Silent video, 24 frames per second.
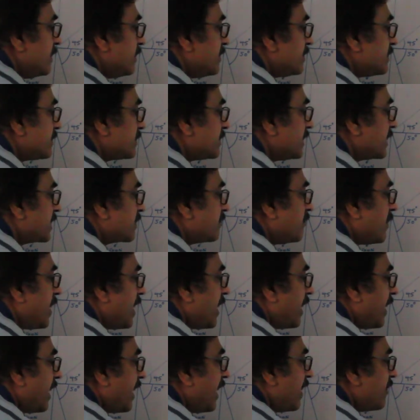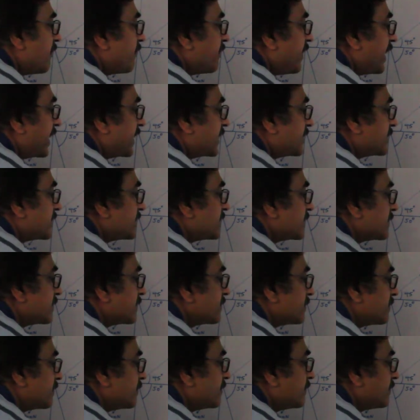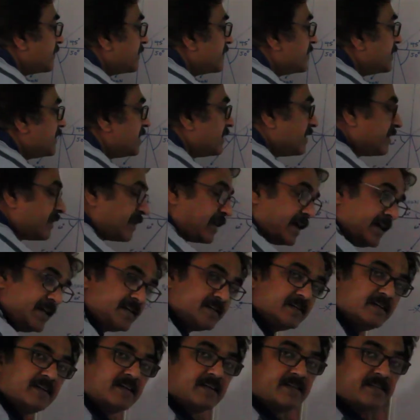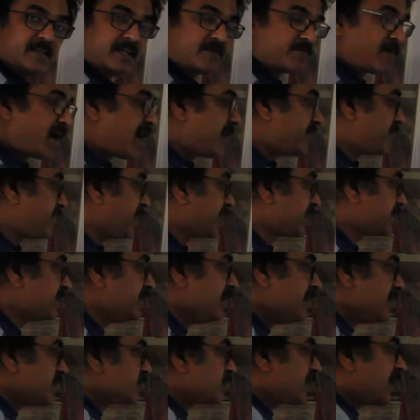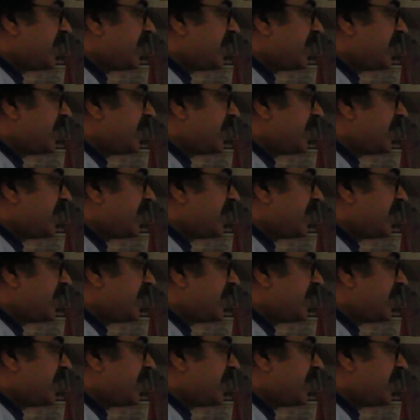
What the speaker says: sigma fx. Right? Sigma fx. So